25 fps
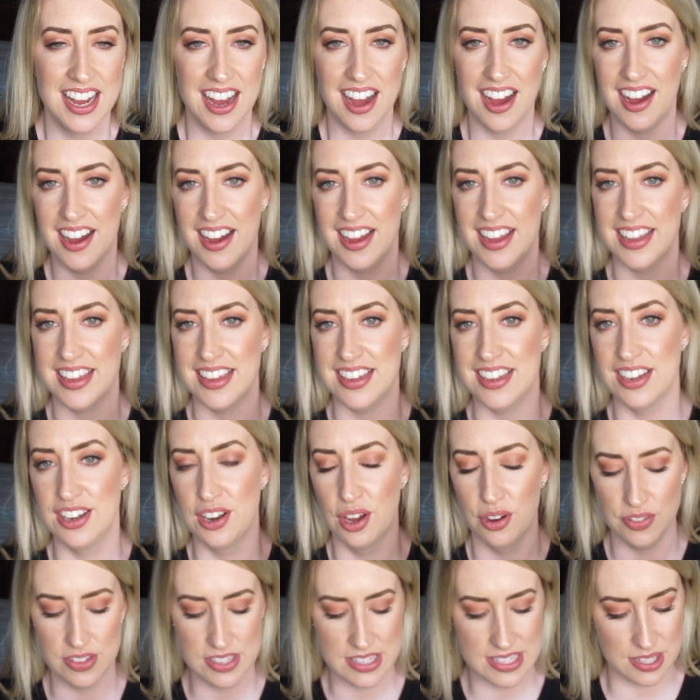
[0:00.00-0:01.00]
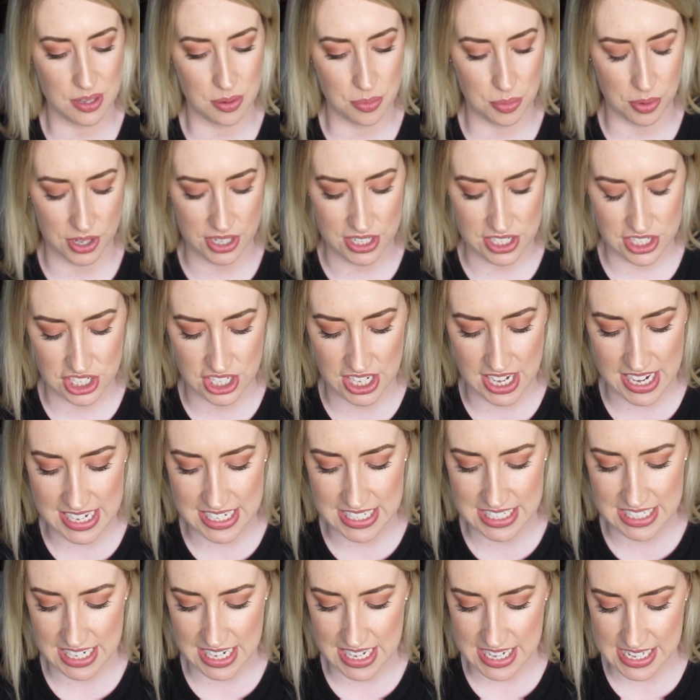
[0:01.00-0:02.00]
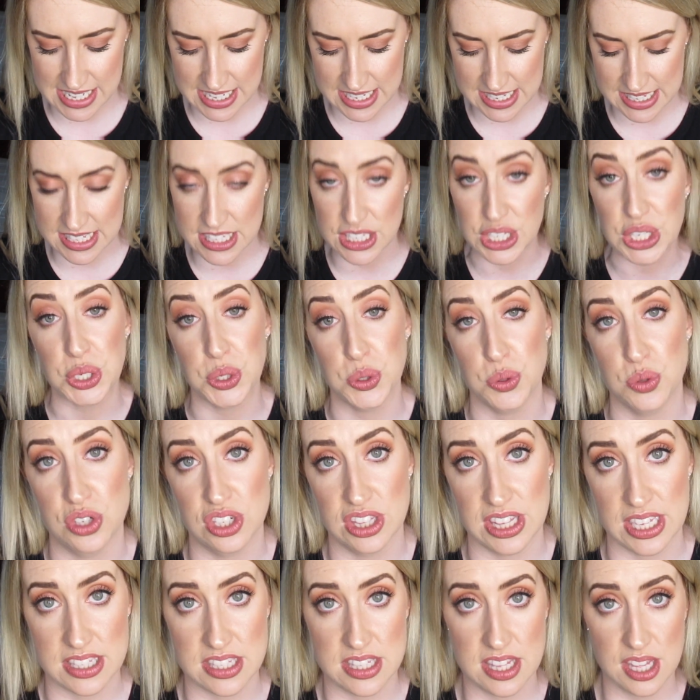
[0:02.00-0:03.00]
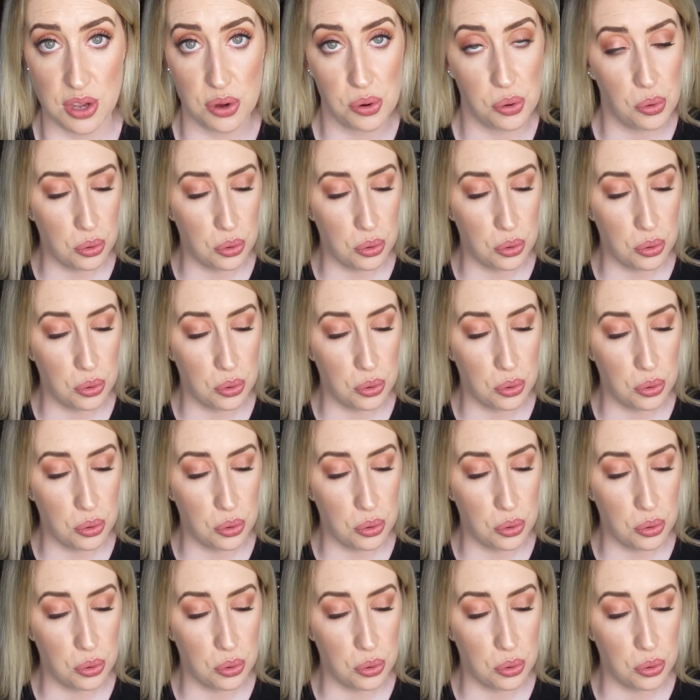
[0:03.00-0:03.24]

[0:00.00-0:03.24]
I love it so much it is huge that's the